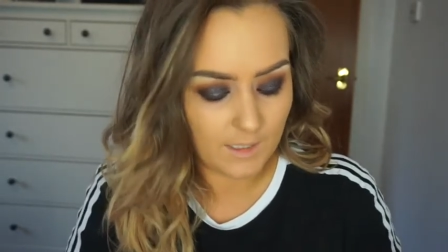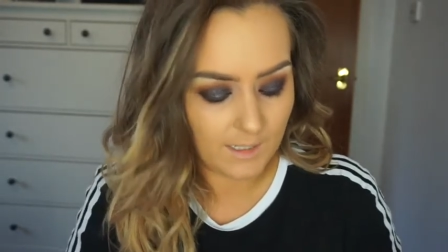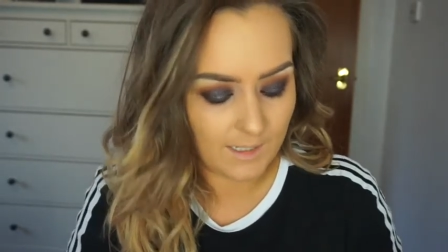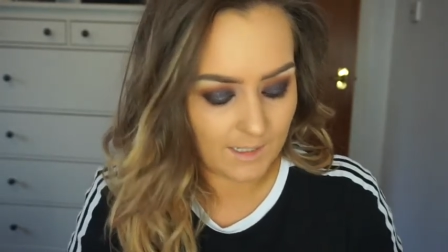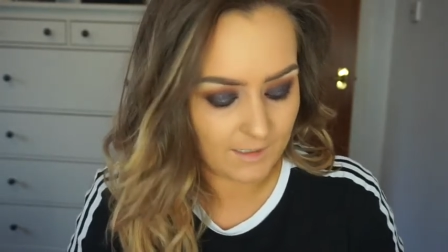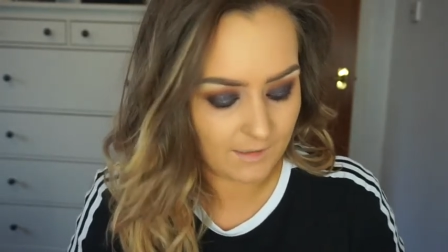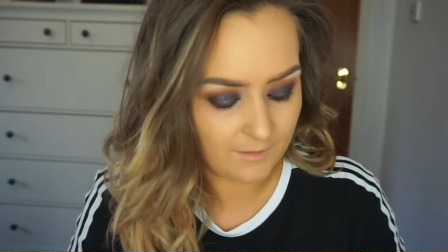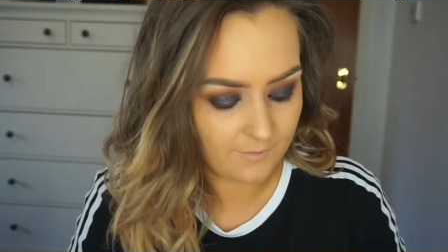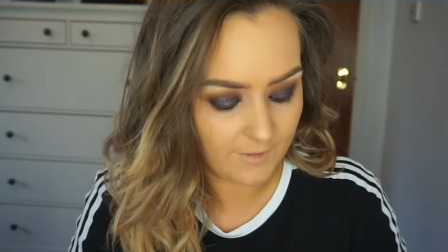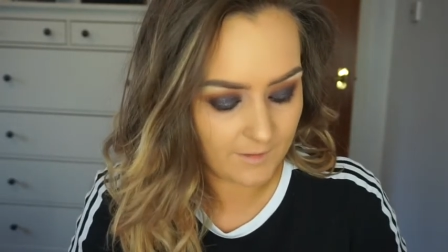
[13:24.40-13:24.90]
I
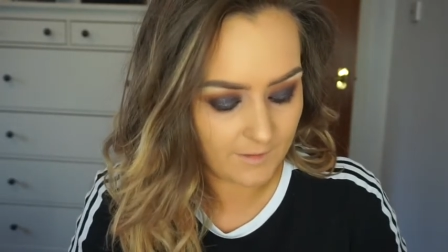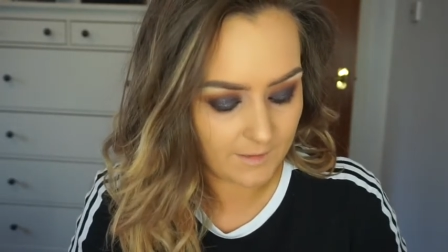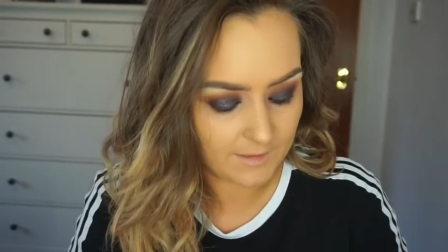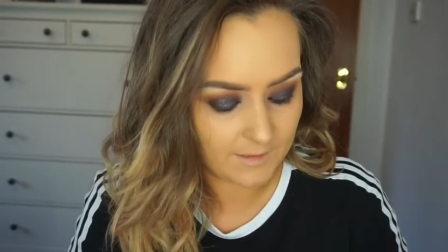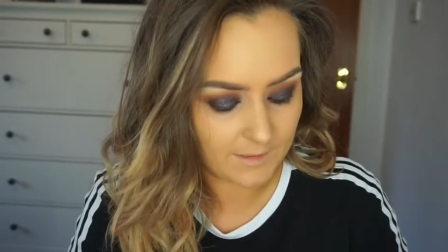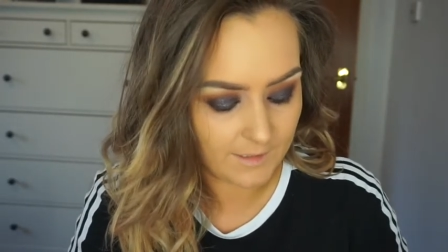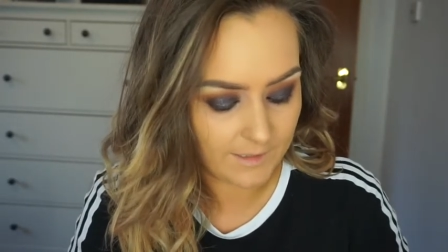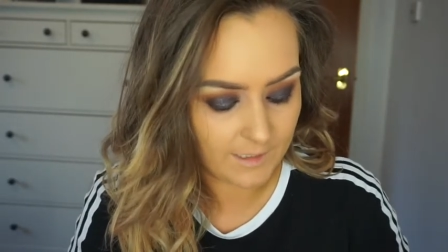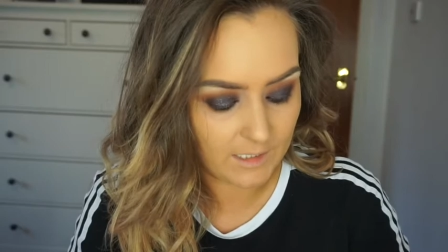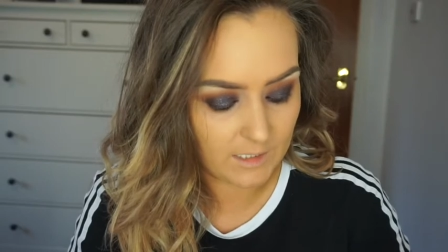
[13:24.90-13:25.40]
did find it a
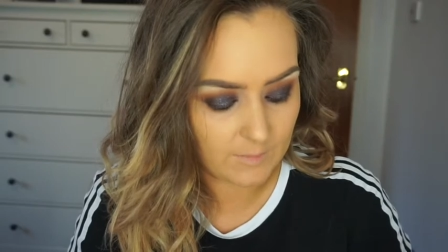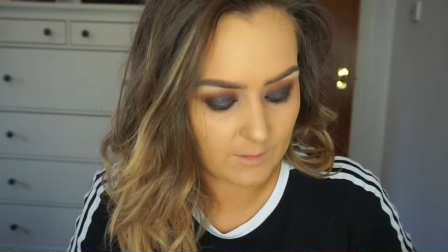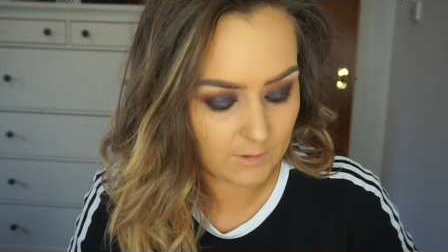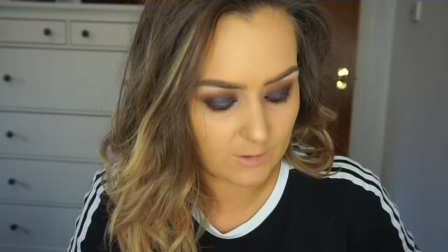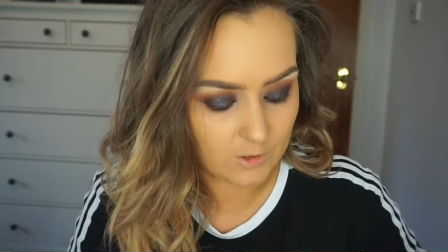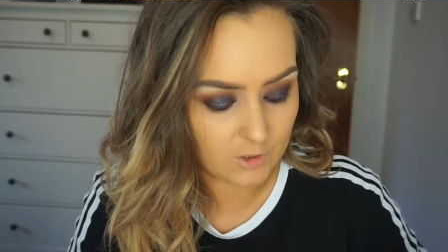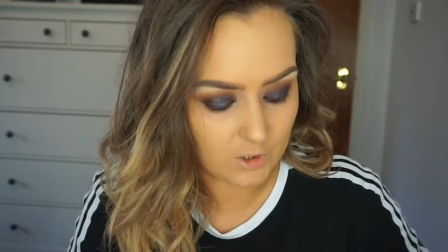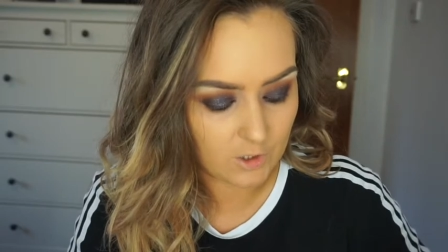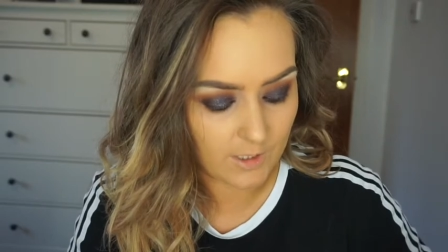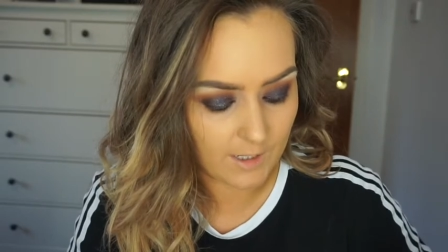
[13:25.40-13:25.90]
tiny bit
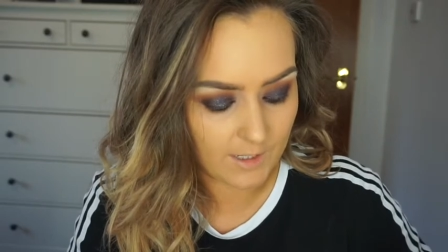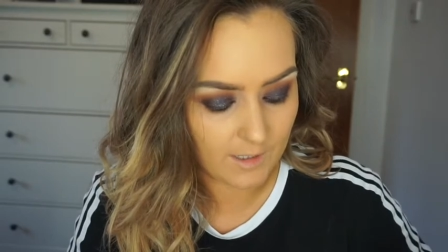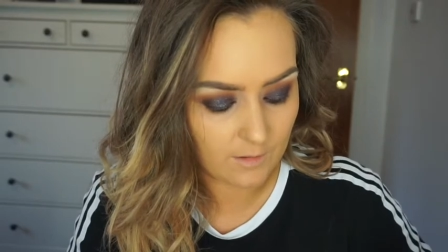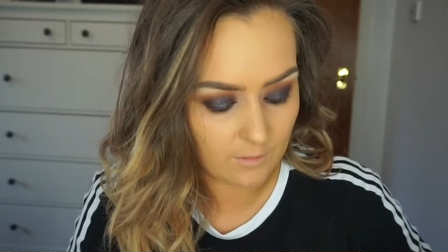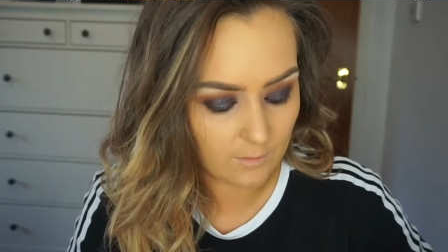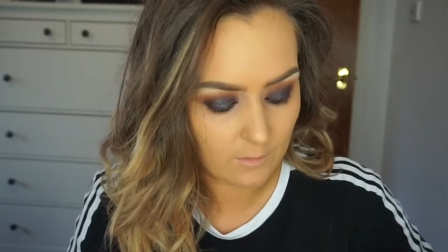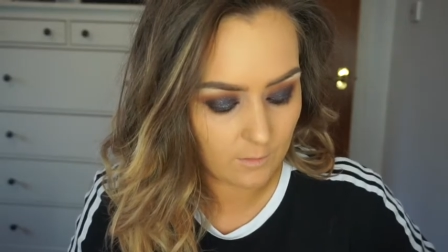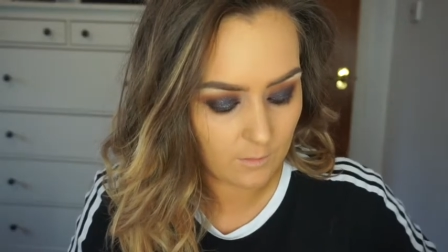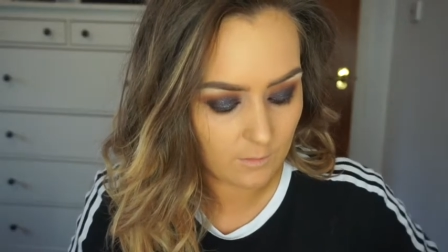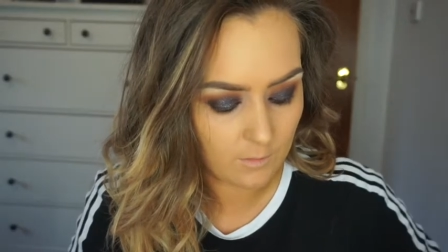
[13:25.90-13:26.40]
drier
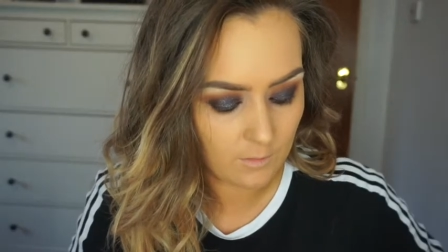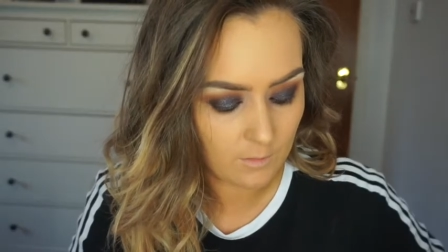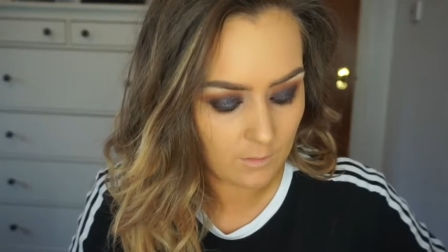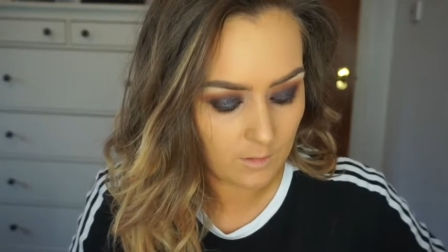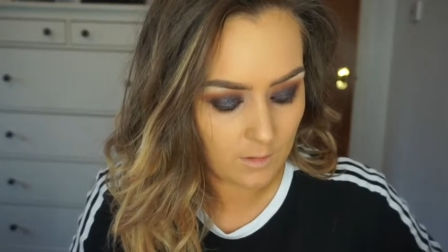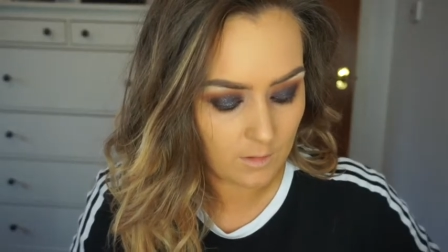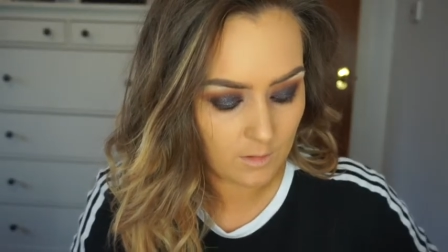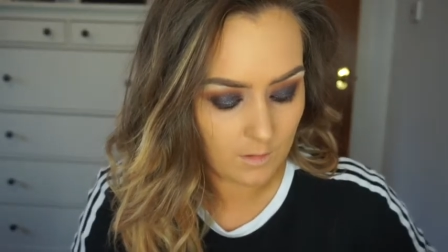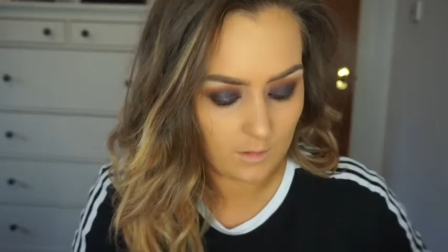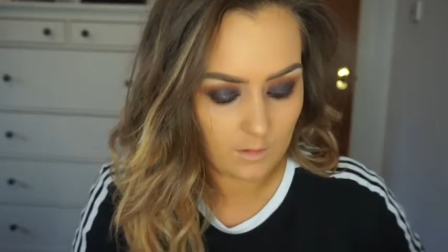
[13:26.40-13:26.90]
though
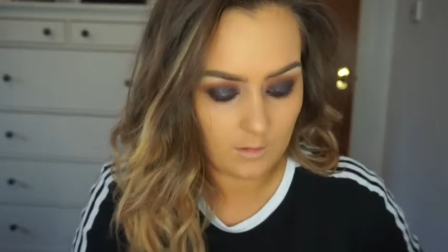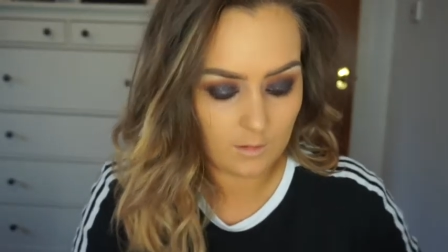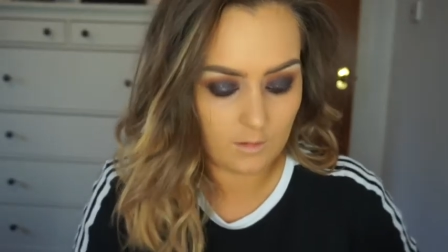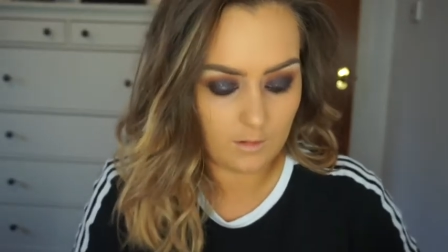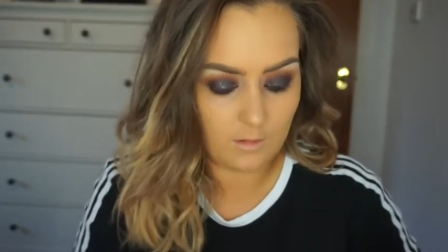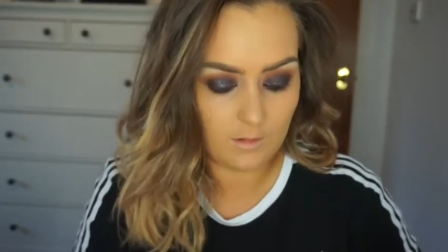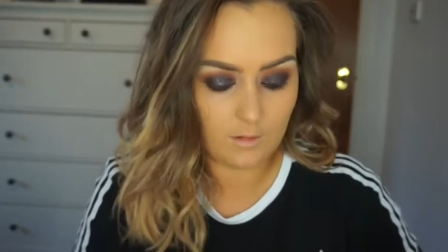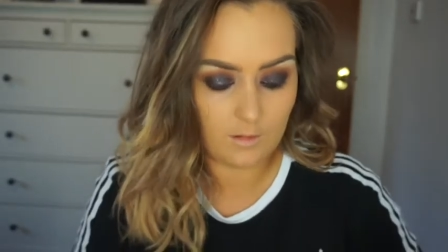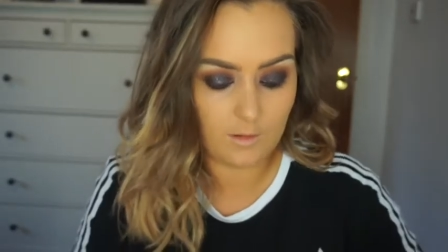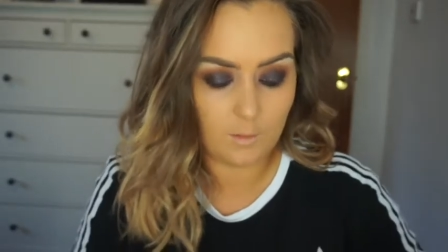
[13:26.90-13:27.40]

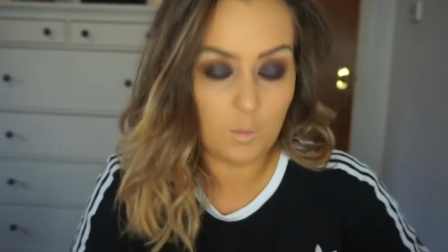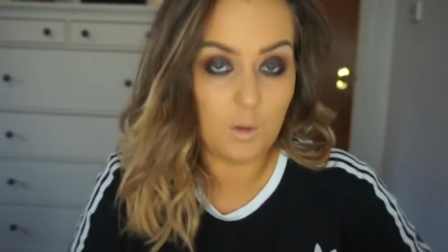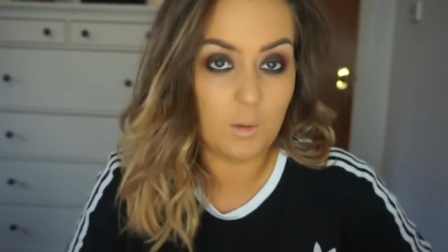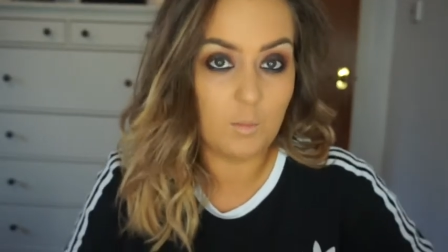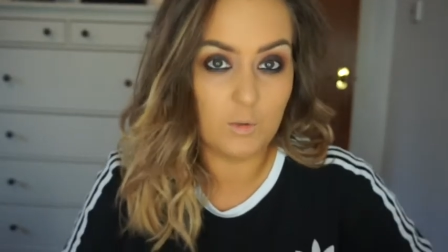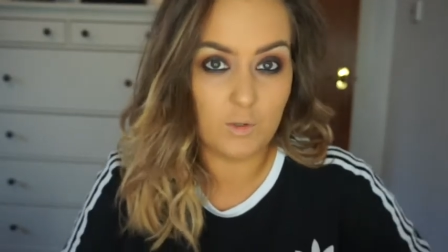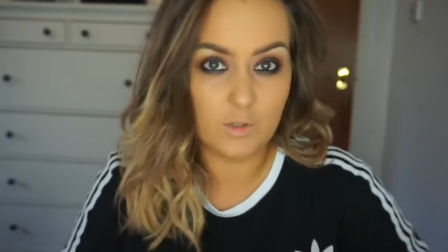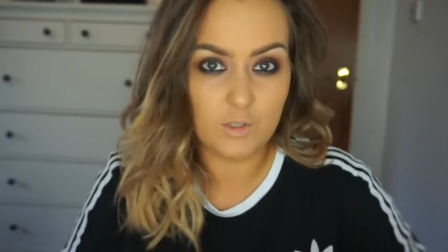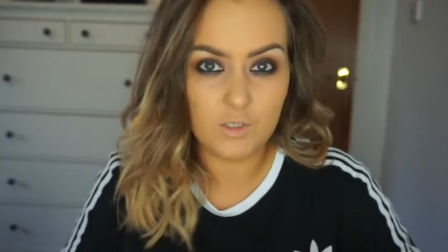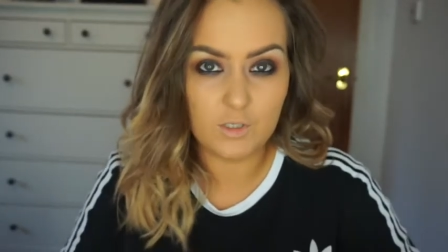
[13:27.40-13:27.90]
than what
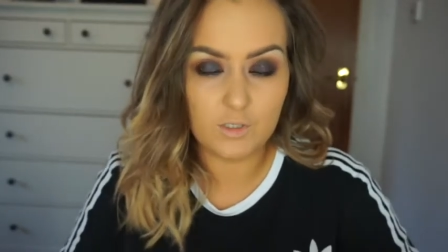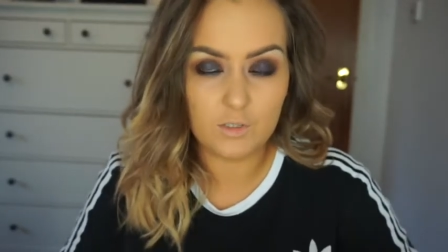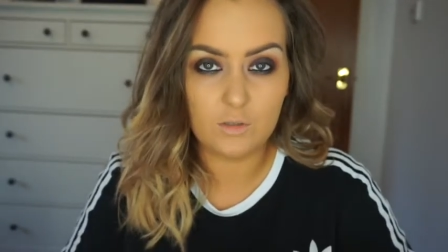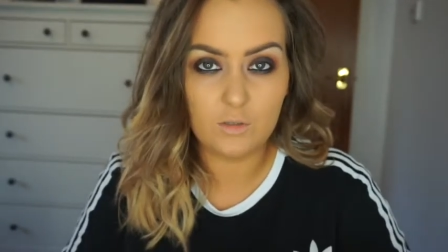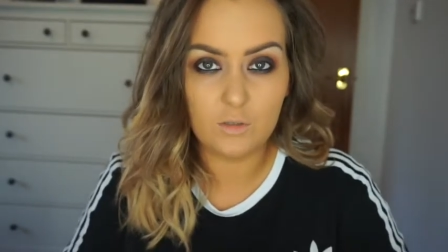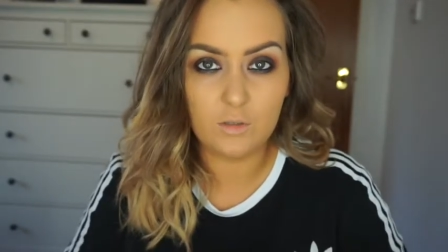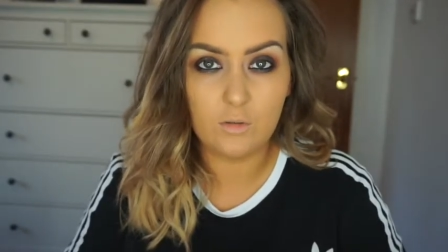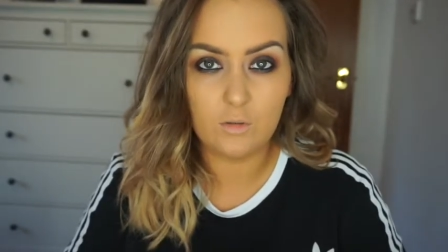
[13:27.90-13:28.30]
I'm used to.